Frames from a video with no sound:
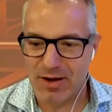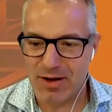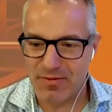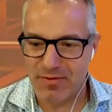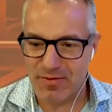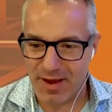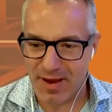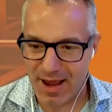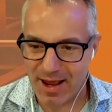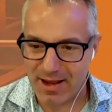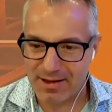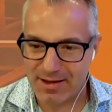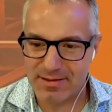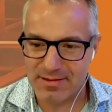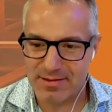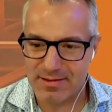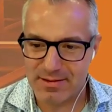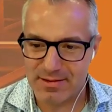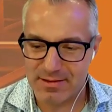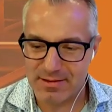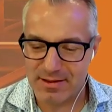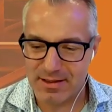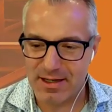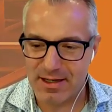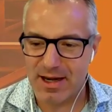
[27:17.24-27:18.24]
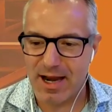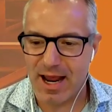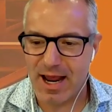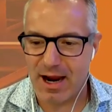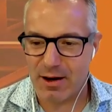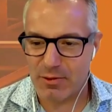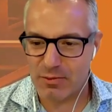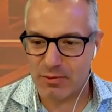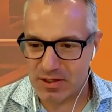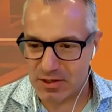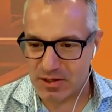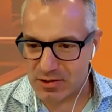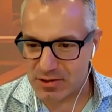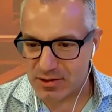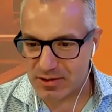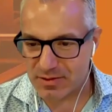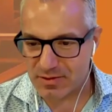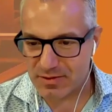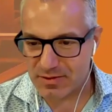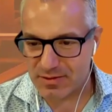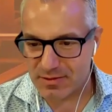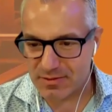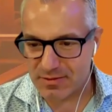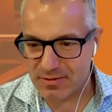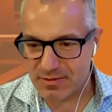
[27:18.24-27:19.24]
to invest in
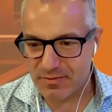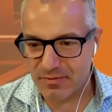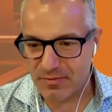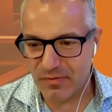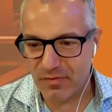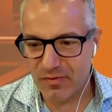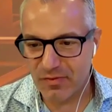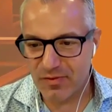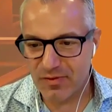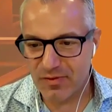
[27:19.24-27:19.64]
acquisitions,